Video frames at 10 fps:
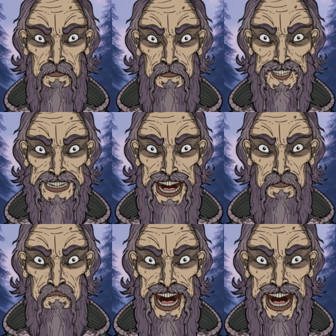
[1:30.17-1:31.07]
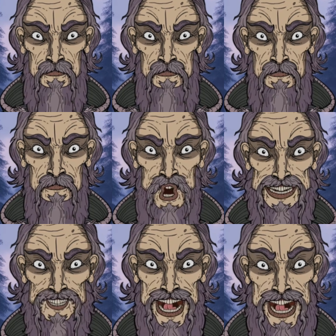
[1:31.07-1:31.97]
The vampire, in
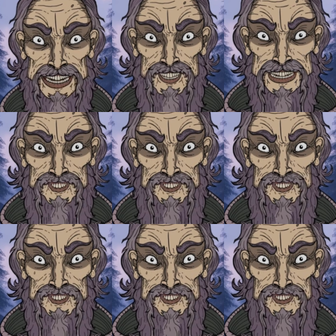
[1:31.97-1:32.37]
its earliest